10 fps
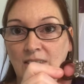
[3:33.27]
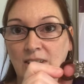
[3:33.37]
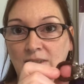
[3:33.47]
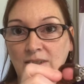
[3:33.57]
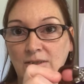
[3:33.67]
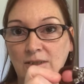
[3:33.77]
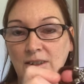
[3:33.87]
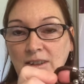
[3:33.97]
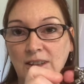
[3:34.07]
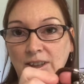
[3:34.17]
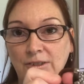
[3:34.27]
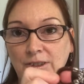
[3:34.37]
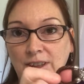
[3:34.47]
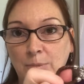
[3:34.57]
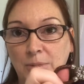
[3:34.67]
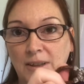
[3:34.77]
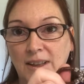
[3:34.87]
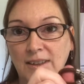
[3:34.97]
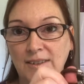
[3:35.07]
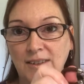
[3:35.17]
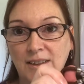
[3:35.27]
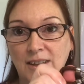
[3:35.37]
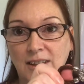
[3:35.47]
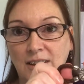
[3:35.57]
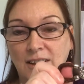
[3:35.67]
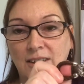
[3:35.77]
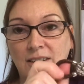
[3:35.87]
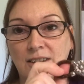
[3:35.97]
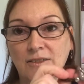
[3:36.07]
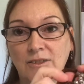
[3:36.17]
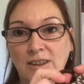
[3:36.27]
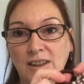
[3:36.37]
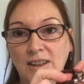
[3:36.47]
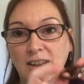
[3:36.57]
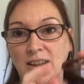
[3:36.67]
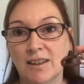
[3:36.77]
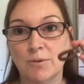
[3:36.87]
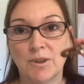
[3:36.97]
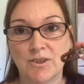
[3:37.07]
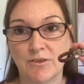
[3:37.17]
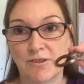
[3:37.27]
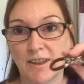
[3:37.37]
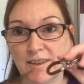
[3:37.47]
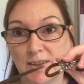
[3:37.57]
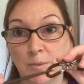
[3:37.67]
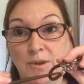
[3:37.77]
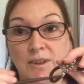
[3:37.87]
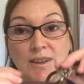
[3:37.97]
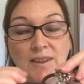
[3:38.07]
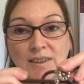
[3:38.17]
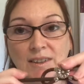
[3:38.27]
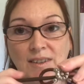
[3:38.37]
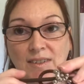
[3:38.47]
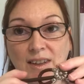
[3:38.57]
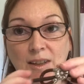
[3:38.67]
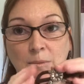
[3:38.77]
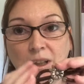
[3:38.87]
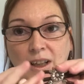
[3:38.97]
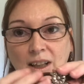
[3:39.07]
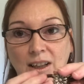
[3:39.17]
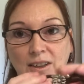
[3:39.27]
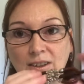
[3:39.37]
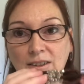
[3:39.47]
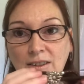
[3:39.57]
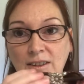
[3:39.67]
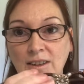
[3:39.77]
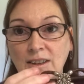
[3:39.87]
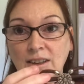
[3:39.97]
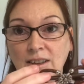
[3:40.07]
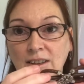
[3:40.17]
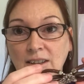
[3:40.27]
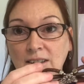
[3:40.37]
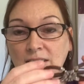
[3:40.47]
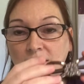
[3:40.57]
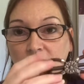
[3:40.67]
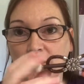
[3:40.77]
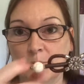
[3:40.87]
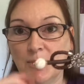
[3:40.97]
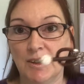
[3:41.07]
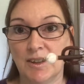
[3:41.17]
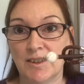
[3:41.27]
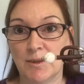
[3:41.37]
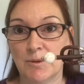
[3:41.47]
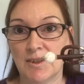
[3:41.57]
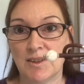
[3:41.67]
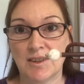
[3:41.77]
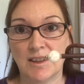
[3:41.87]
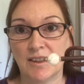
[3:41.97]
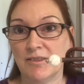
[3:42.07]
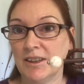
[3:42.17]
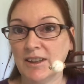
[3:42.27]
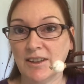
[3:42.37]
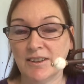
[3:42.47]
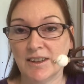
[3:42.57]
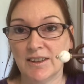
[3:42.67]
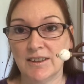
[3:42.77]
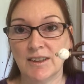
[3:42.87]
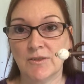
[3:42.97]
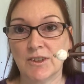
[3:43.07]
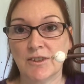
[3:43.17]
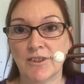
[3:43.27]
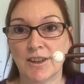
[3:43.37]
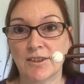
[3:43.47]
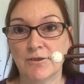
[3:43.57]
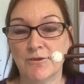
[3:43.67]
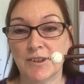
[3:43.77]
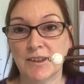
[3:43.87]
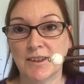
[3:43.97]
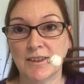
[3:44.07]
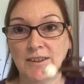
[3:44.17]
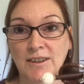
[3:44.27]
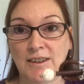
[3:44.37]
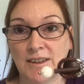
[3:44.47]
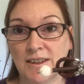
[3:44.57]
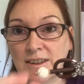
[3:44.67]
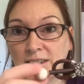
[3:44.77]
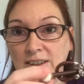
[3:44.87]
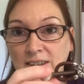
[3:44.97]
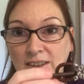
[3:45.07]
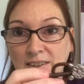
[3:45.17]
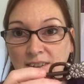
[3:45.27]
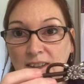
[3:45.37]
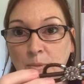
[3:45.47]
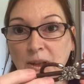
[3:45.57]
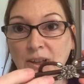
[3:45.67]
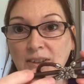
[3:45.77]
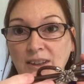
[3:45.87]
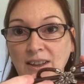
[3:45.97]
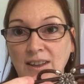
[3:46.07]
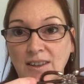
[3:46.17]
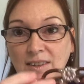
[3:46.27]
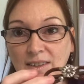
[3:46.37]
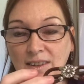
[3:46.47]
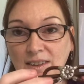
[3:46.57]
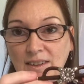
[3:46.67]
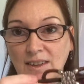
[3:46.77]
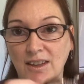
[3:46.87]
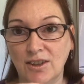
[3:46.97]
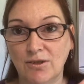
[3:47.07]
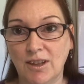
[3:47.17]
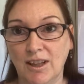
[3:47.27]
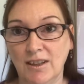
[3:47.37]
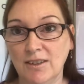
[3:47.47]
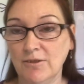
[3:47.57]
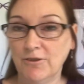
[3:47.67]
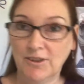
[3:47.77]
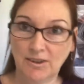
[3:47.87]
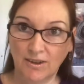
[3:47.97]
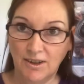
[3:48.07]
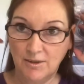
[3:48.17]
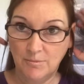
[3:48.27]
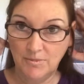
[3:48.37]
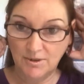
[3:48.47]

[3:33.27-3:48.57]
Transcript: I don't know, a leathery, plasticky kind of thing, and it wasn't flexible, and it didn't stay in my hair because it would slide right out. I didn't have enough hair to fill it. The nice thing about these is that you can fill them